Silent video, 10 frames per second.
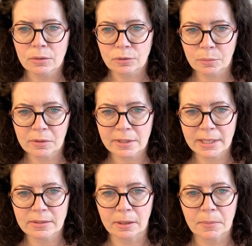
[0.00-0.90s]
2 months
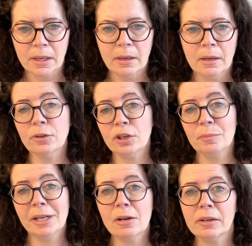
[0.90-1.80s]
later. And you're going
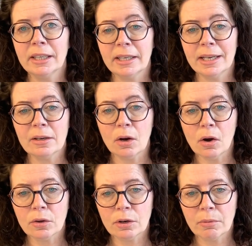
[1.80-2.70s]
to be logging in
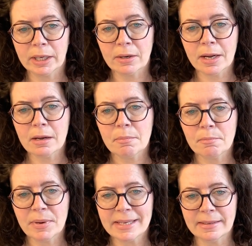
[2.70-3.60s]
on a regular
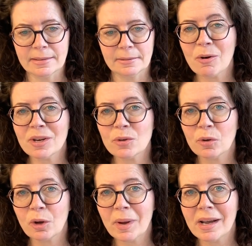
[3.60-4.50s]
basis. Before we
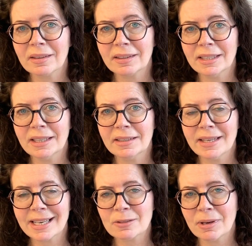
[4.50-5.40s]
talk about the
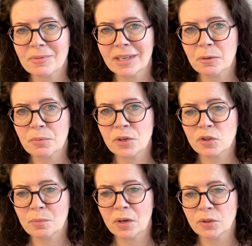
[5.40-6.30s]
next website, which is
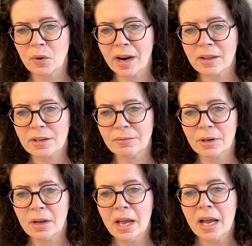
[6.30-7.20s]
about your health
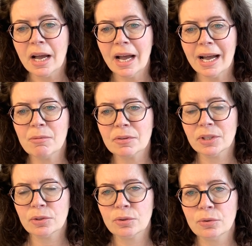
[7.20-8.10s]
cover, I
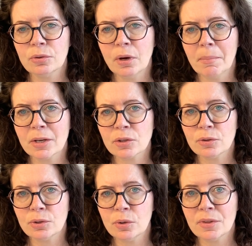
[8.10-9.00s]
wanted to mention
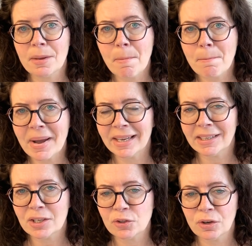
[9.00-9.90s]
to you the
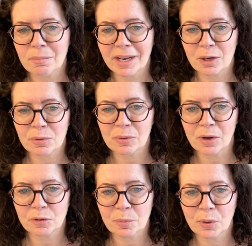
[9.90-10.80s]
Manage Your Micro
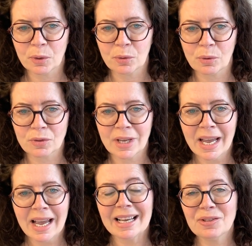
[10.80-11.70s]
Entrepreneur course.
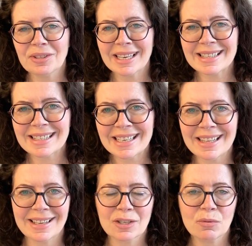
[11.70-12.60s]
As you can see,
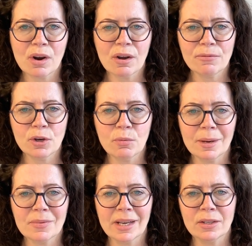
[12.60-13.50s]
there's quite a few
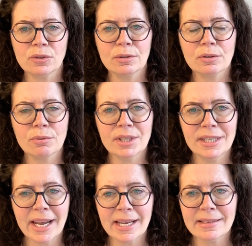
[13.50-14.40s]
websites to
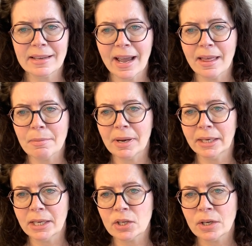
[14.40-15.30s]
create and
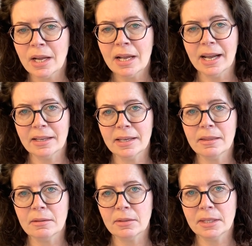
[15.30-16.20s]
manage. And
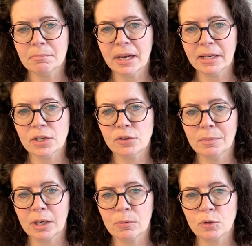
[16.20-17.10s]
in the Manage Your
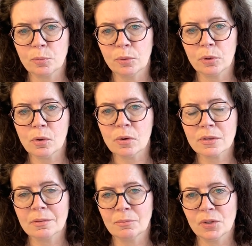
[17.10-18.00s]
Micro Entrepreneur
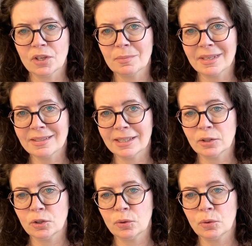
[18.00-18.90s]
course, which is my
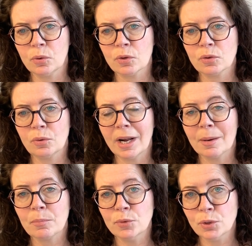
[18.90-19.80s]
signature course to
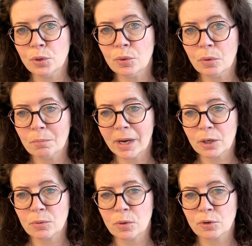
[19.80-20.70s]
help new
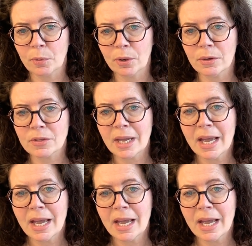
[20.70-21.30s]
micro entrepreneurs,